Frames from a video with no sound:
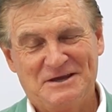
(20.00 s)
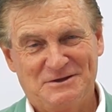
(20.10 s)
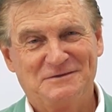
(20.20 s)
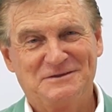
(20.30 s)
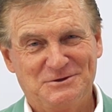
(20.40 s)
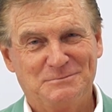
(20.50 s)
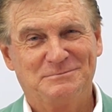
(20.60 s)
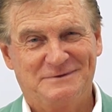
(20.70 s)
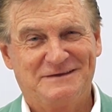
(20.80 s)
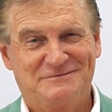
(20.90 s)
Yeah, I think you
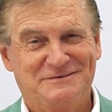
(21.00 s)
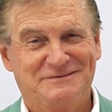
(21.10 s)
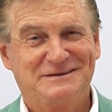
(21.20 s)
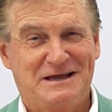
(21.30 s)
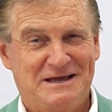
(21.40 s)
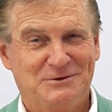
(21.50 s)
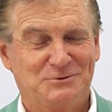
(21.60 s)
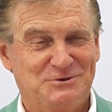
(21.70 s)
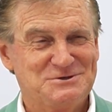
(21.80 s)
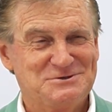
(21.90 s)
have to have a hard
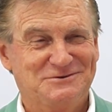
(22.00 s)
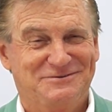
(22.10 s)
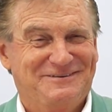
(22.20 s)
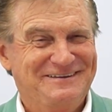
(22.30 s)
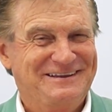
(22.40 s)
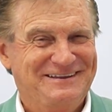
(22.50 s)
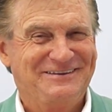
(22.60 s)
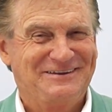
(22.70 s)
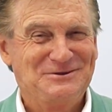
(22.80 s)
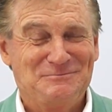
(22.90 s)
look at yourself.
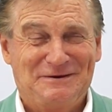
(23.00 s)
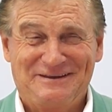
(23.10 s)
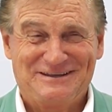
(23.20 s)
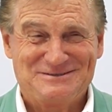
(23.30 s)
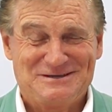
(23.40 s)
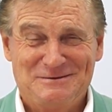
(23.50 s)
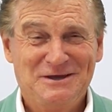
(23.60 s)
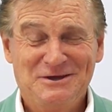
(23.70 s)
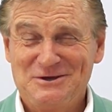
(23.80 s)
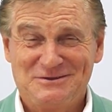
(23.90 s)
you better get some,
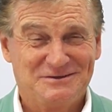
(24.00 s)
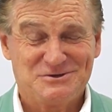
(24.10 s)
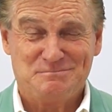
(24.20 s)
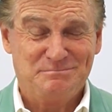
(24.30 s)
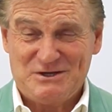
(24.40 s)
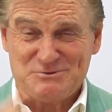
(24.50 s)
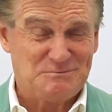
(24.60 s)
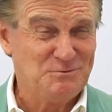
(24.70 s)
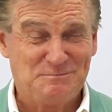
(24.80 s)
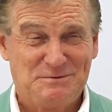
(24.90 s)
either just mix
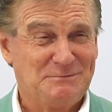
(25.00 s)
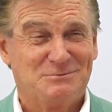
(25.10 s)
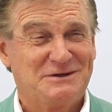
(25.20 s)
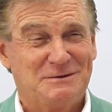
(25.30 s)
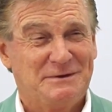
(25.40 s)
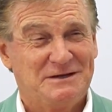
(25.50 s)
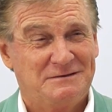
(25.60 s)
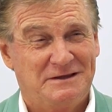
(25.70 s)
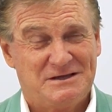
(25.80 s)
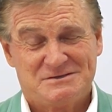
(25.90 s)
with more people to get
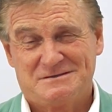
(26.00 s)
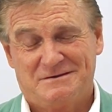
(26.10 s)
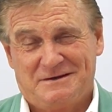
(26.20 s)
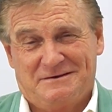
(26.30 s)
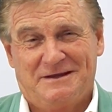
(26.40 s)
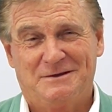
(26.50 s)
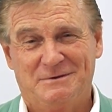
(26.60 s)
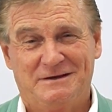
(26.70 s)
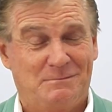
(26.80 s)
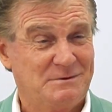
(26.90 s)
better guests. I don't know,
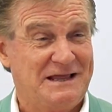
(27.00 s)
but I'm